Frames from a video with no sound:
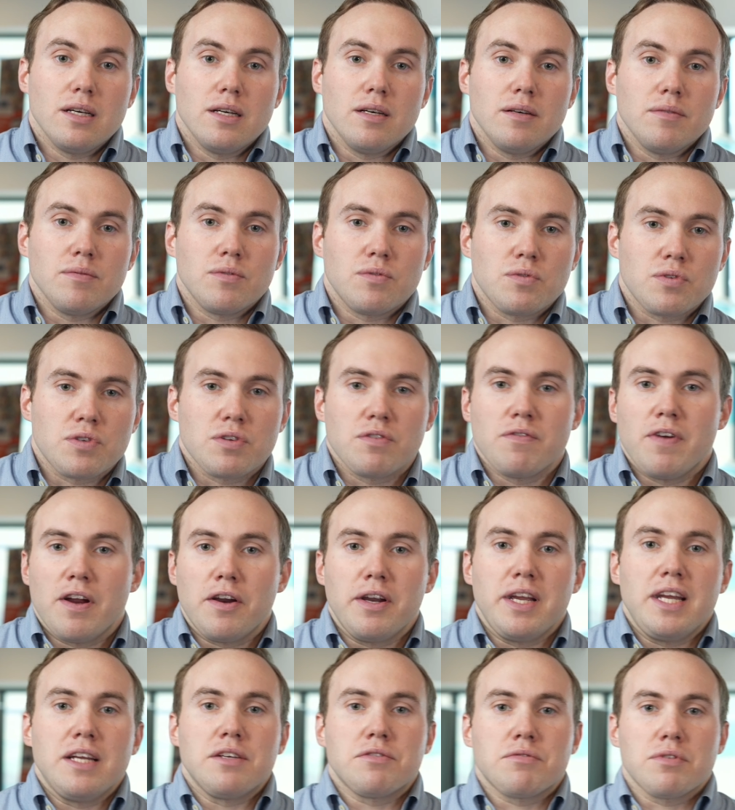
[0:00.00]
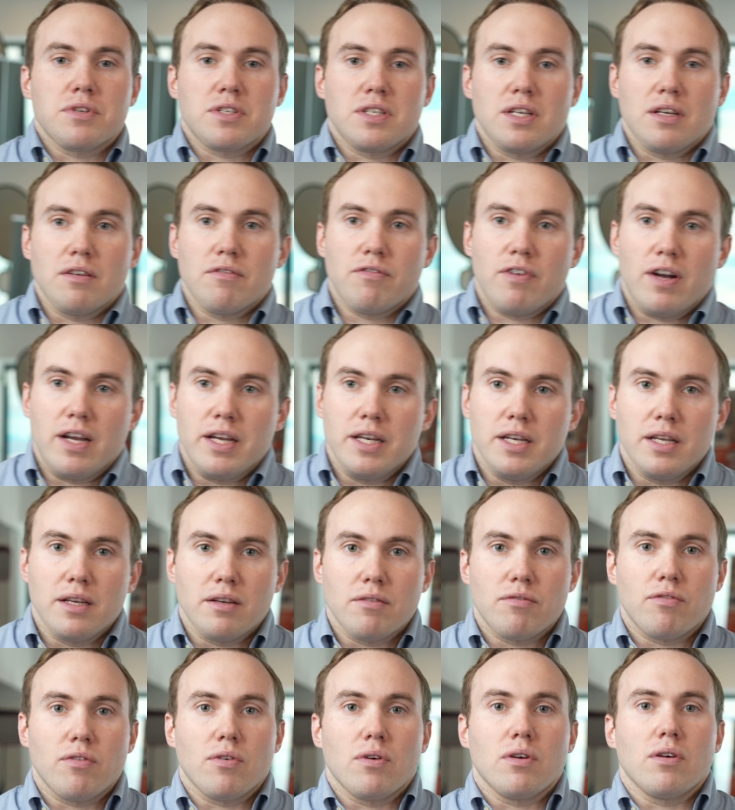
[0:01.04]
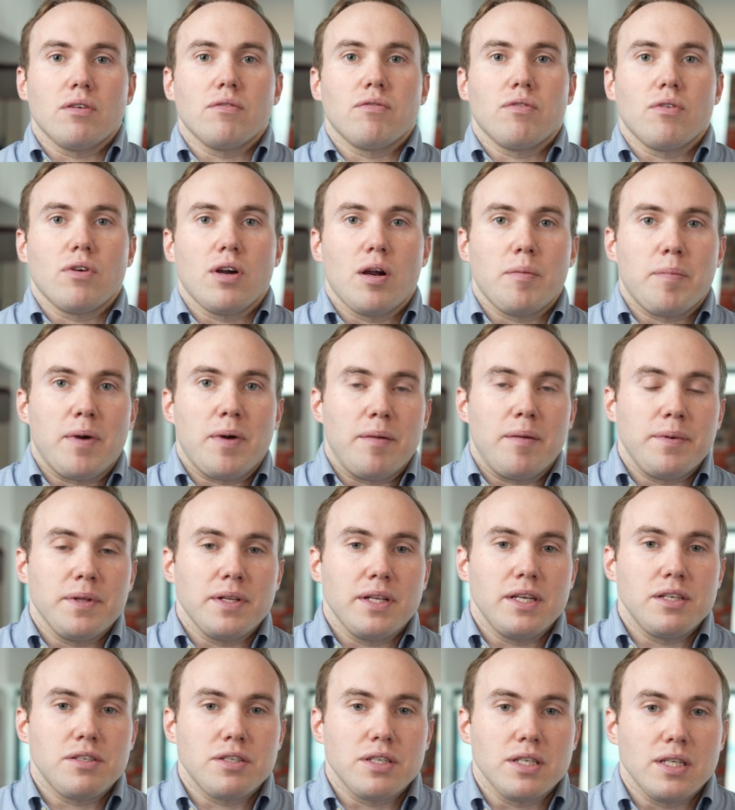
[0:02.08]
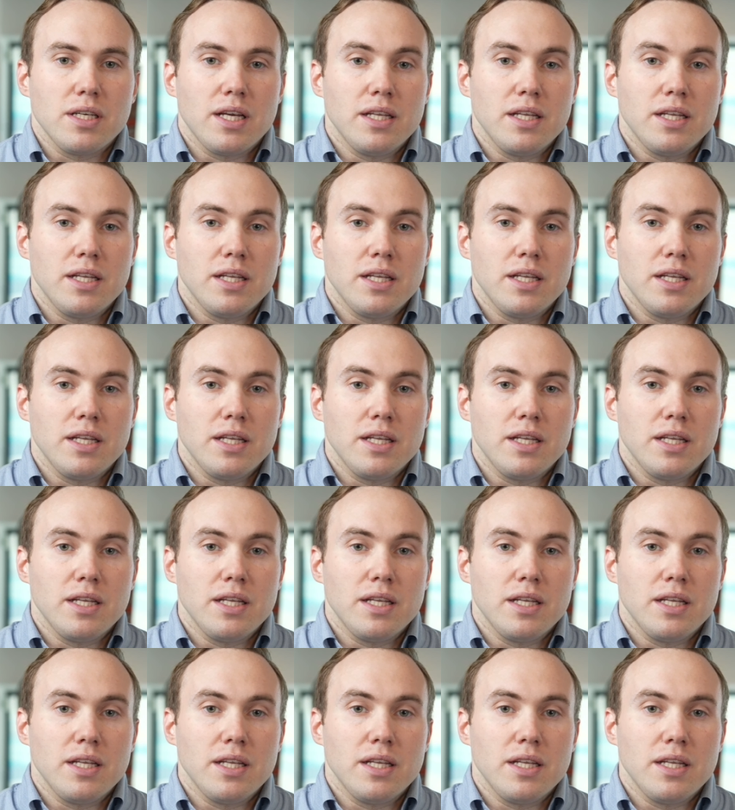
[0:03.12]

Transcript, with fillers: Which is a very interesting finding for our population.